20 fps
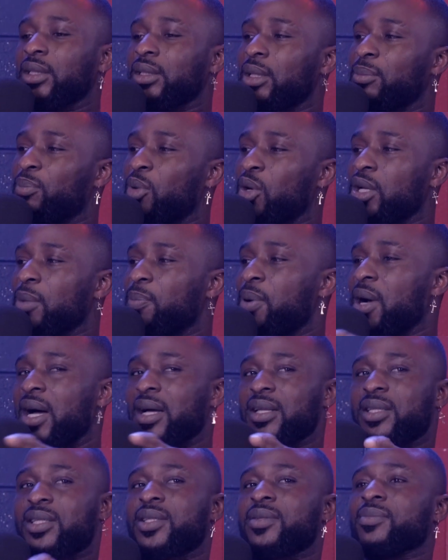body
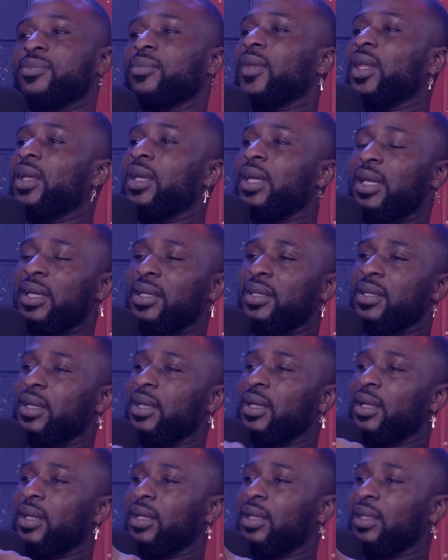parts in
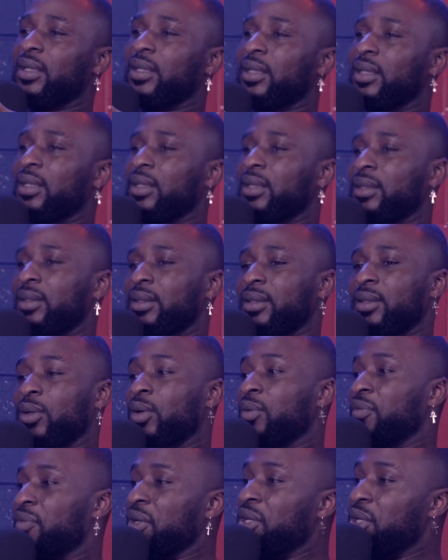
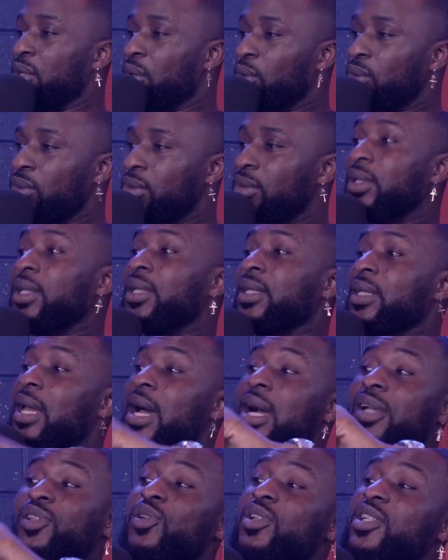on video, they're
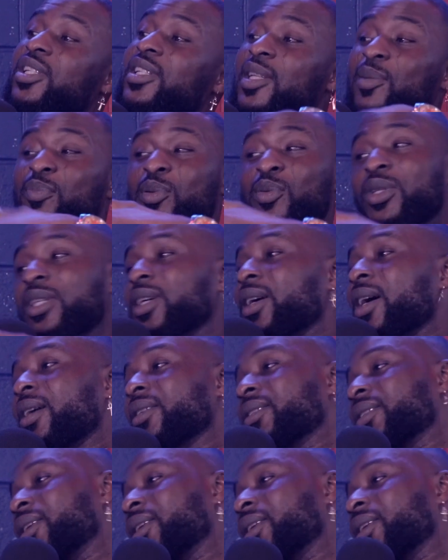actually sleeping with the guys.